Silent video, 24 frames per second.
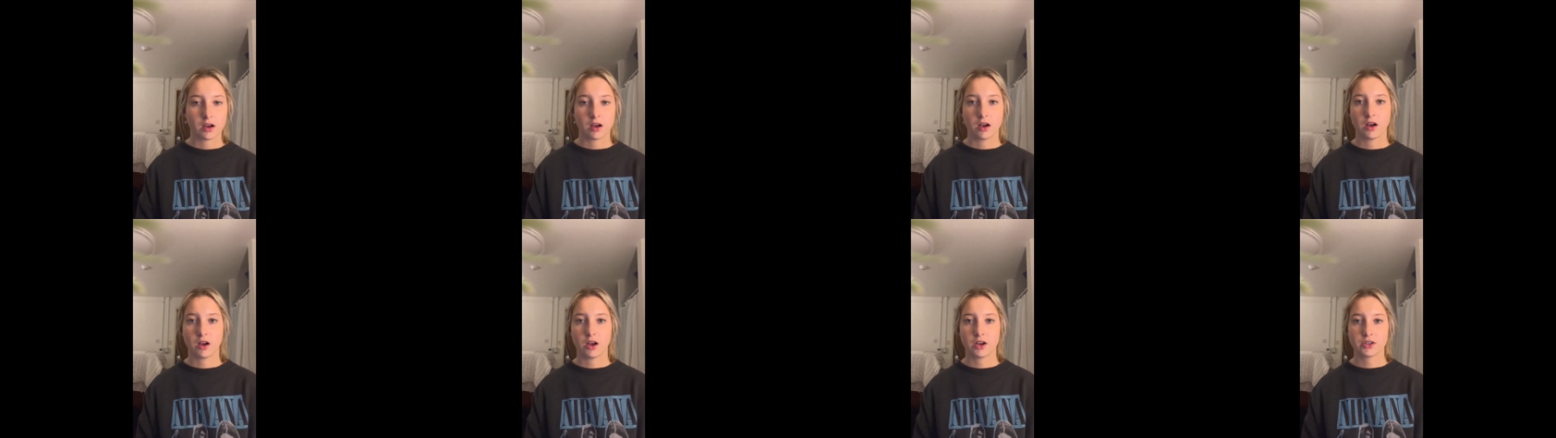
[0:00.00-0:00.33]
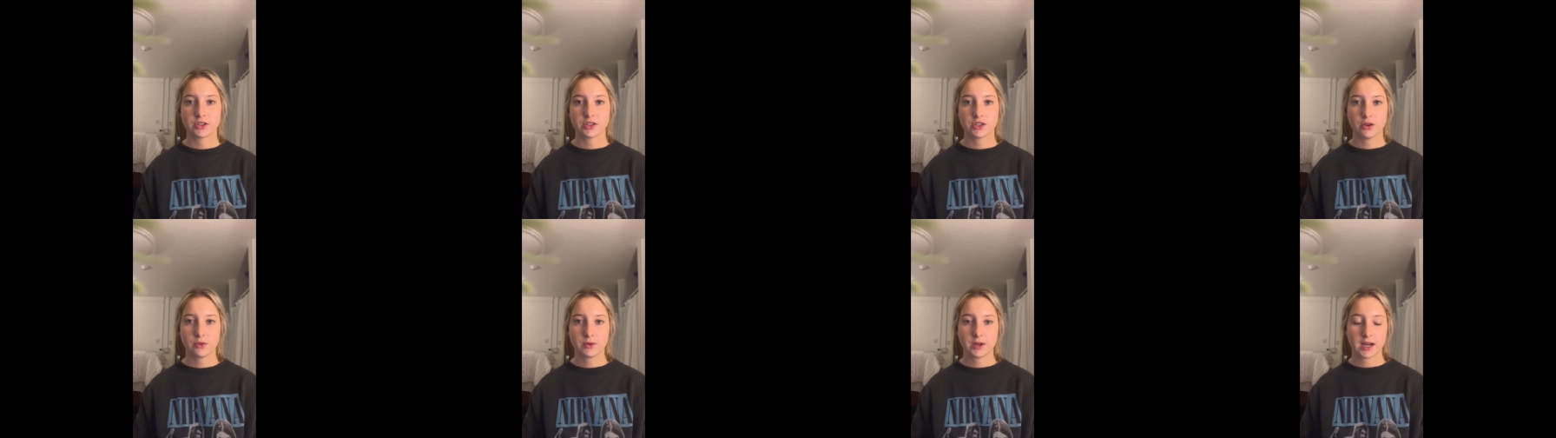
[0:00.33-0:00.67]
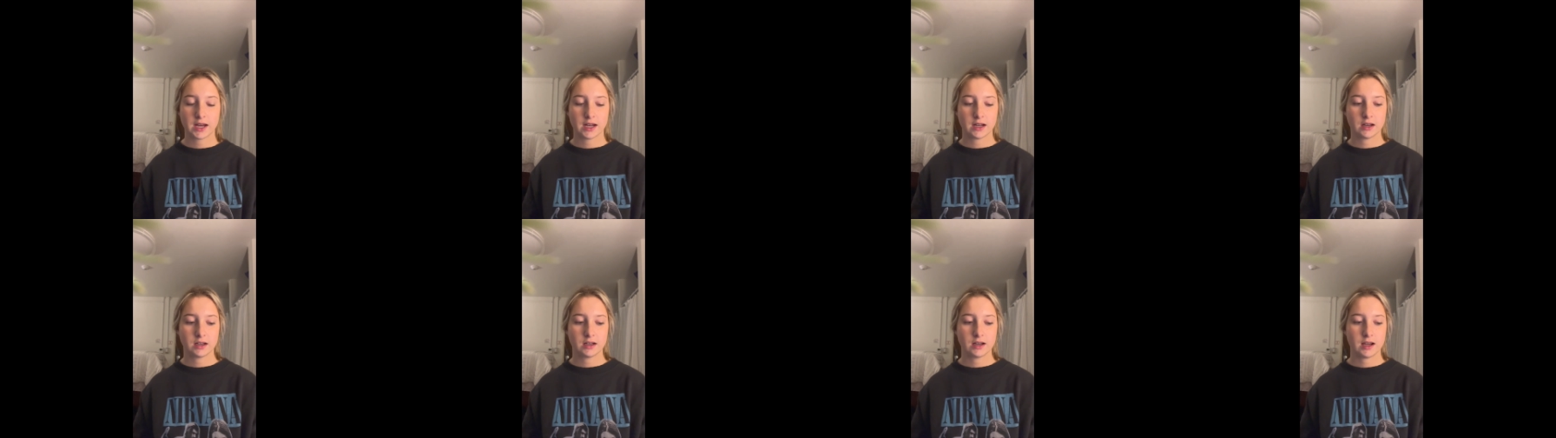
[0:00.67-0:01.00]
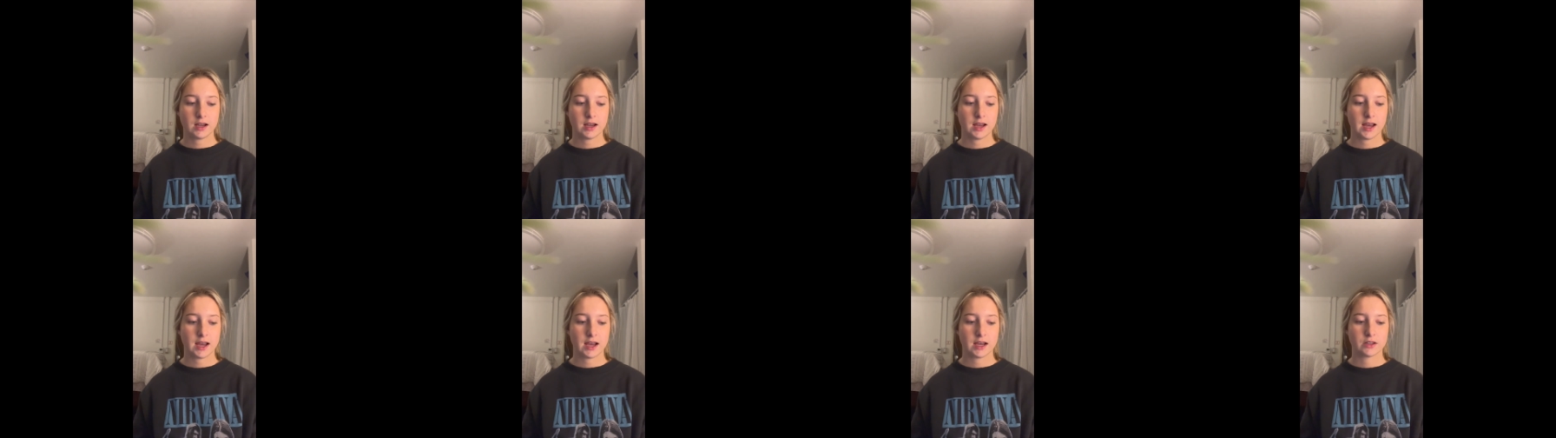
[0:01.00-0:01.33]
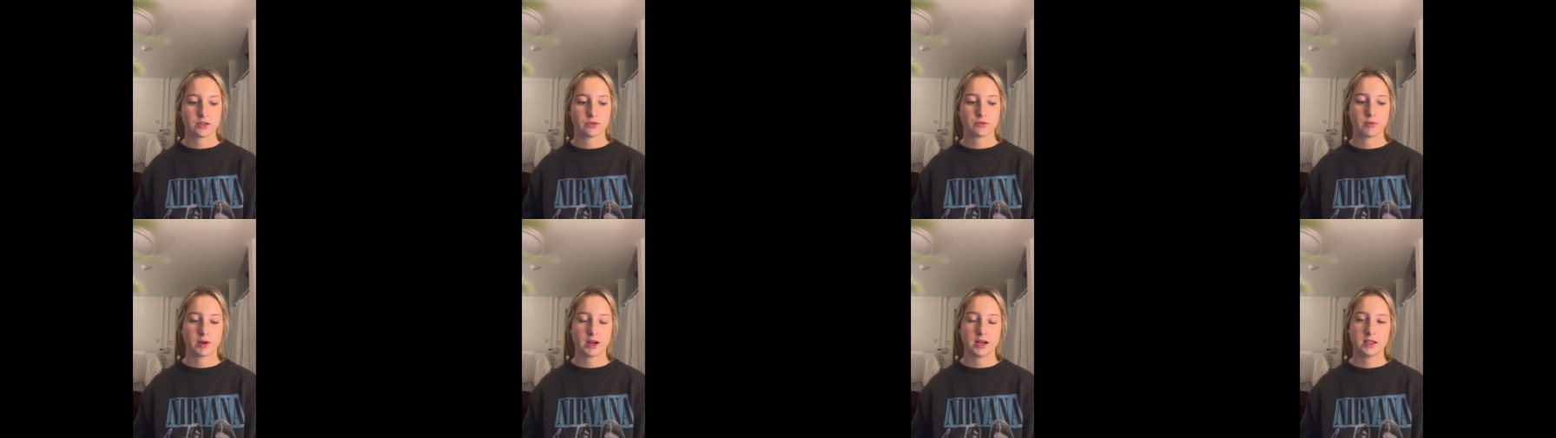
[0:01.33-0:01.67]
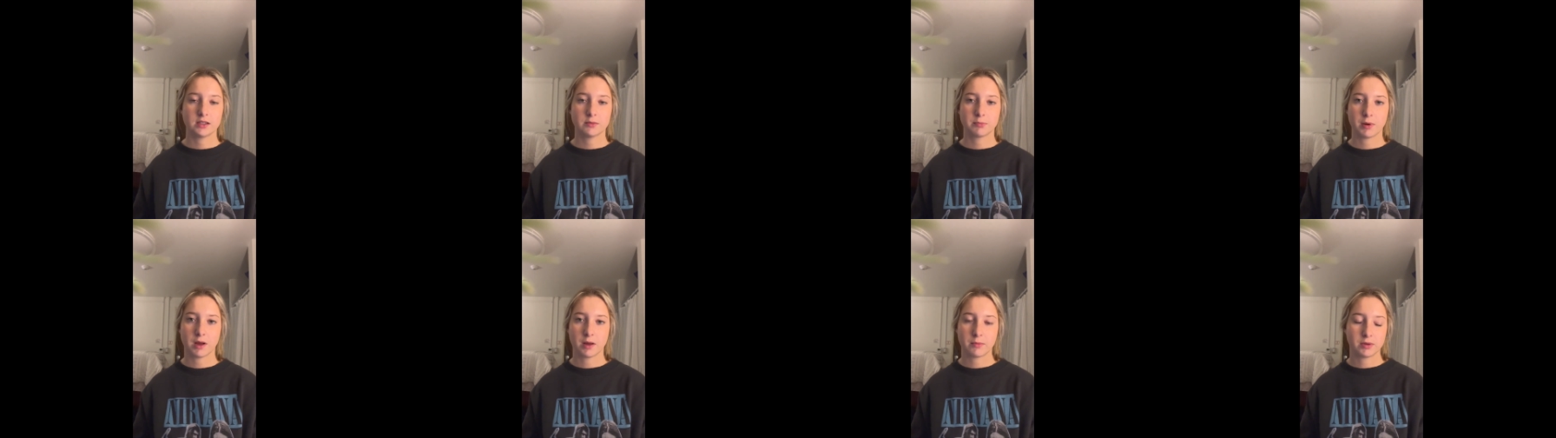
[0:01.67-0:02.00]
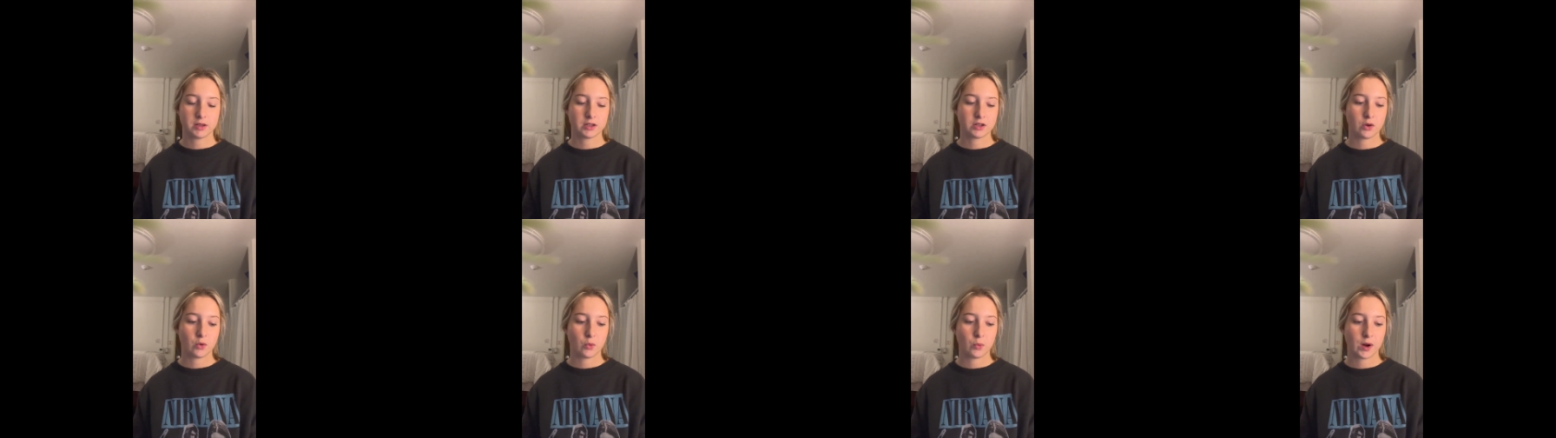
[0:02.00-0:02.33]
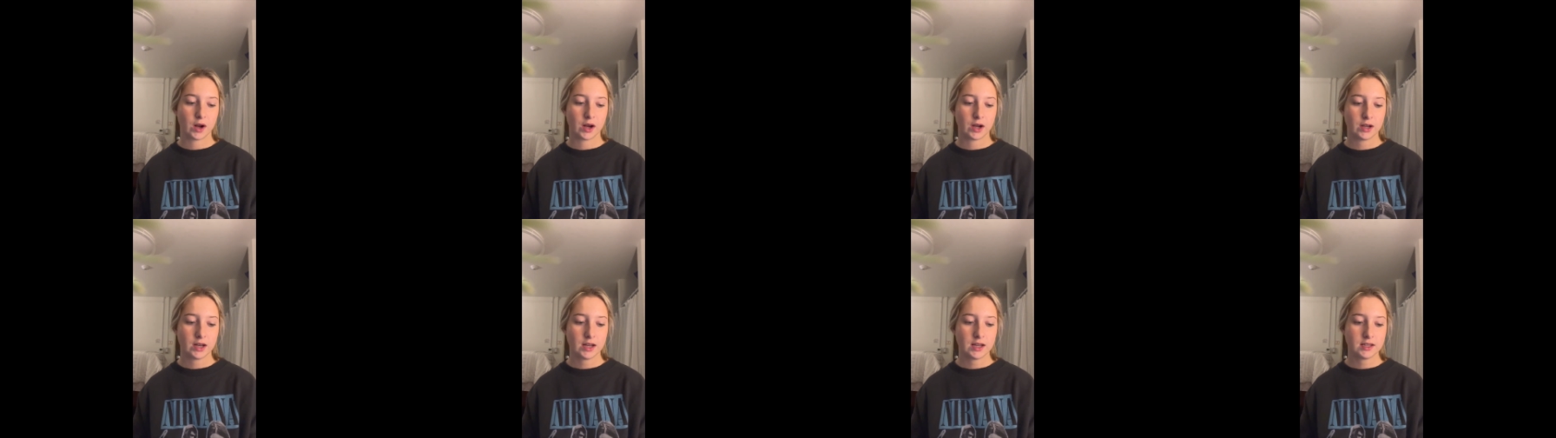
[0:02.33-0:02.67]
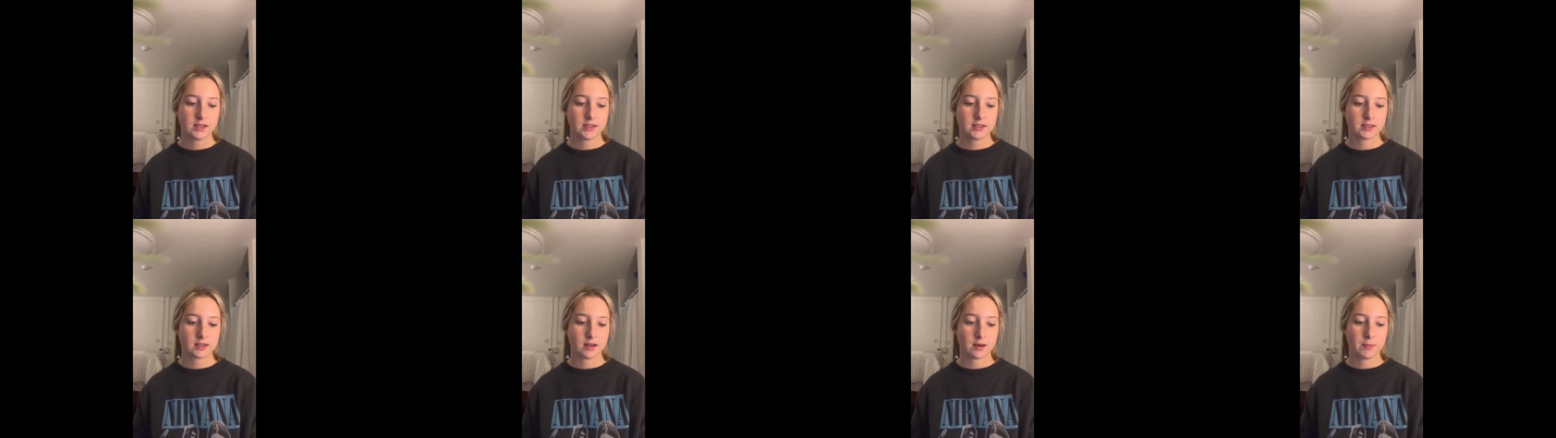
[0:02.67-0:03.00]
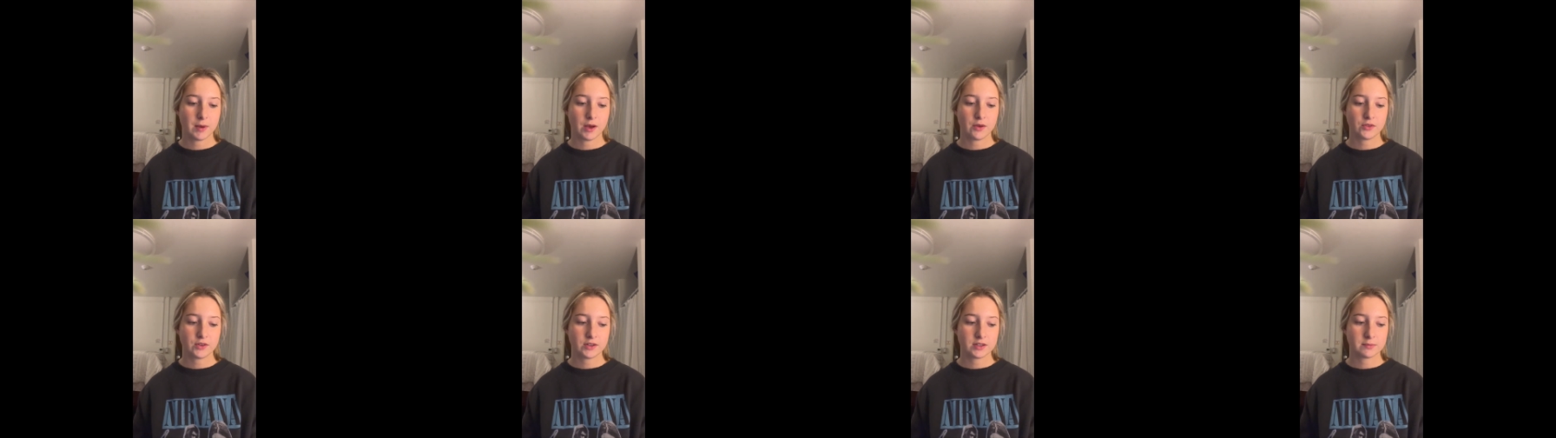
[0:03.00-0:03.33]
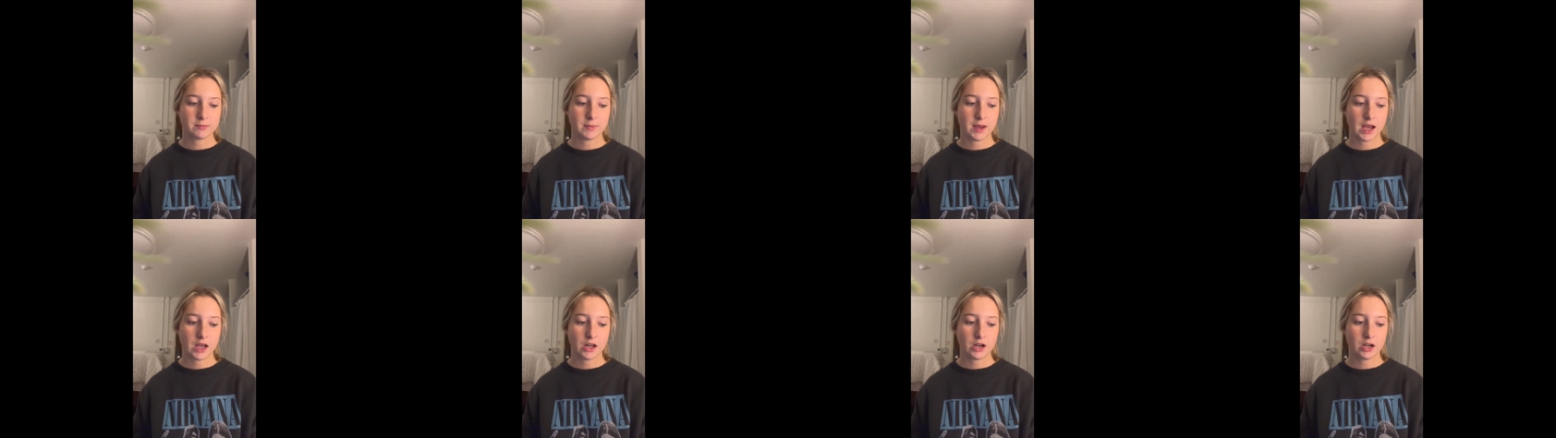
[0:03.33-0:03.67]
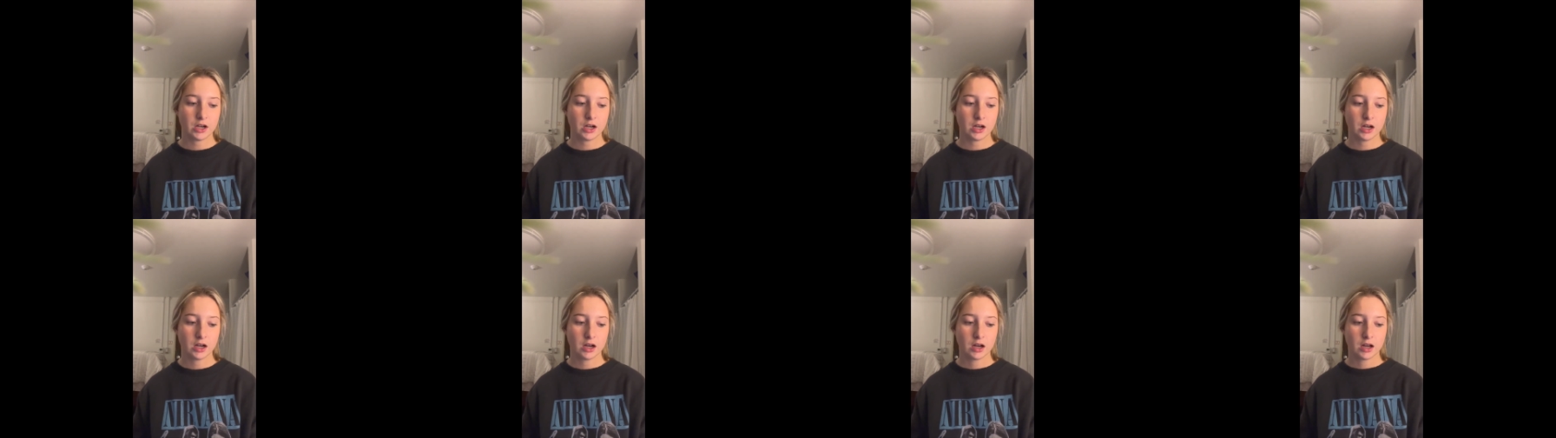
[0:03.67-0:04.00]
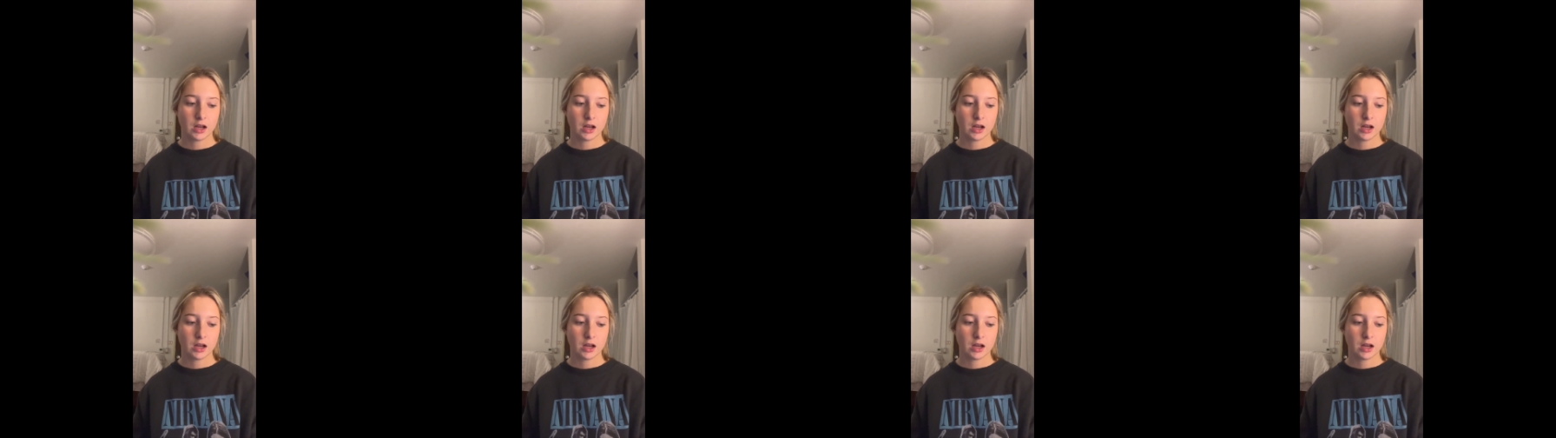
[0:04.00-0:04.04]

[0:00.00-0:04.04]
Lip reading: Also, Canada has raised public awareness about this matter,